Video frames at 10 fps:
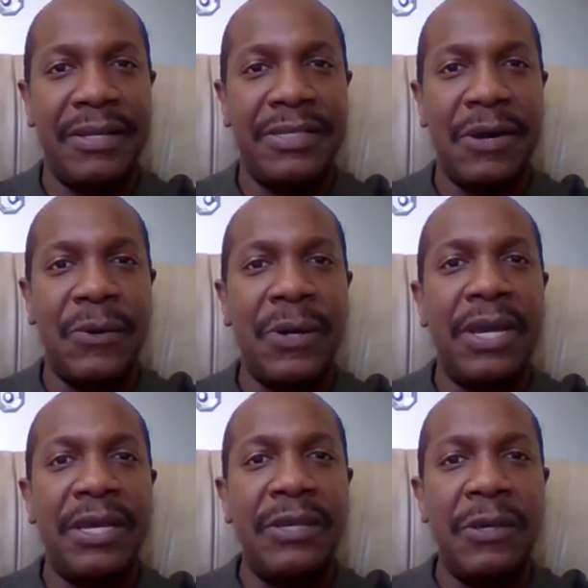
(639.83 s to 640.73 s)
So
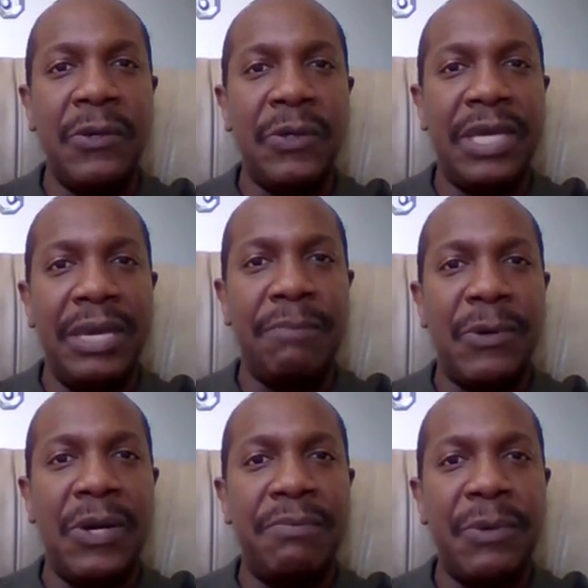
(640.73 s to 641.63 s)
you keep
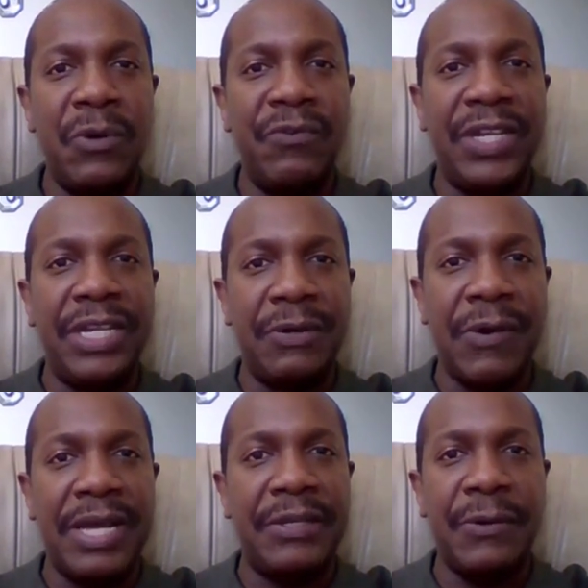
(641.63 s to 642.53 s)
on moving in the
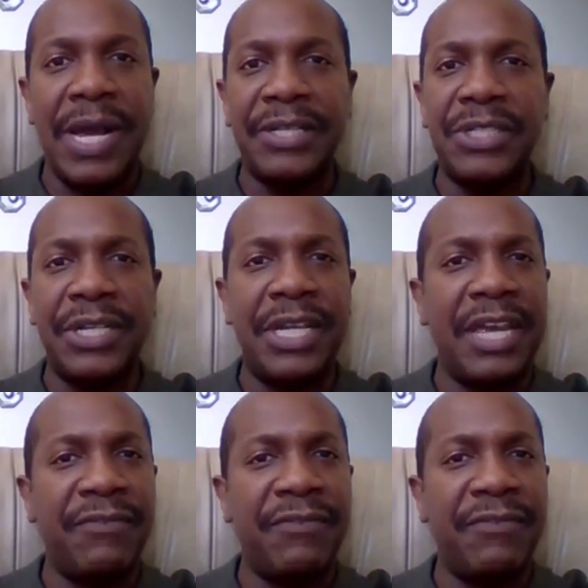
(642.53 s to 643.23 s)
right direction.